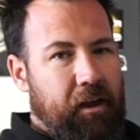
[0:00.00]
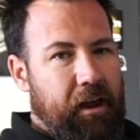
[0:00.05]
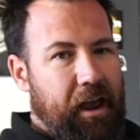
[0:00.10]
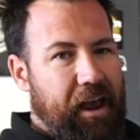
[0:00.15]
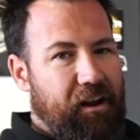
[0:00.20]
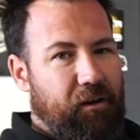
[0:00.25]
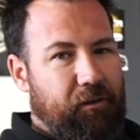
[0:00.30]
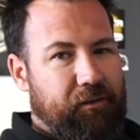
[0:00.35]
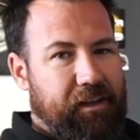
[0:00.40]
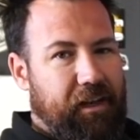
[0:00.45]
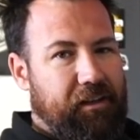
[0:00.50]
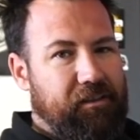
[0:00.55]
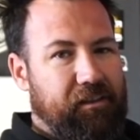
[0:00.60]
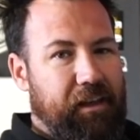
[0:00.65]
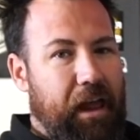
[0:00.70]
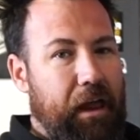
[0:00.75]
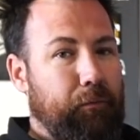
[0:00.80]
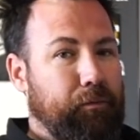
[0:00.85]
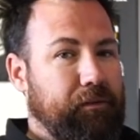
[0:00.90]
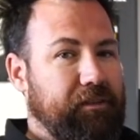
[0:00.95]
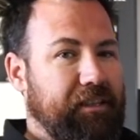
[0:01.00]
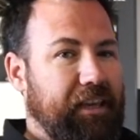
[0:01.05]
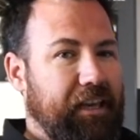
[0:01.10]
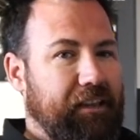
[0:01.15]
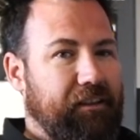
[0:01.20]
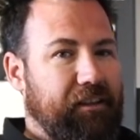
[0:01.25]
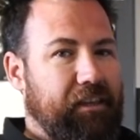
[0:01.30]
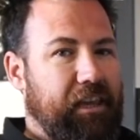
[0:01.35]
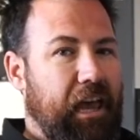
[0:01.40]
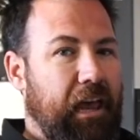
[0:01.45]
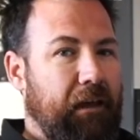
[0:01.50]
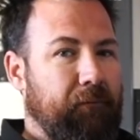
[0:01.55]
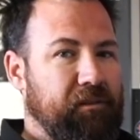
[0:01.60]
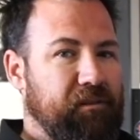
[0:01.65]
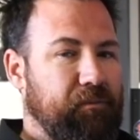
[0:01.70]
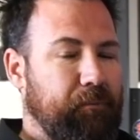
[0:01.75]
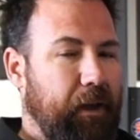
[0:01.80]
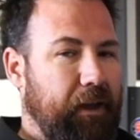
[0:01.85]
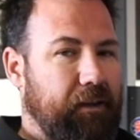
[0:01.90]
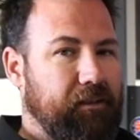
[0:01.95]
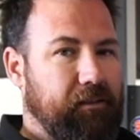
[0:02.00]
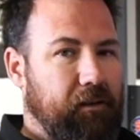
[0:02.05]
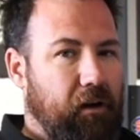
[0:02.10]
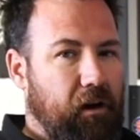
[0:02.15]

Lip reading: and I was actually able to get the cam specs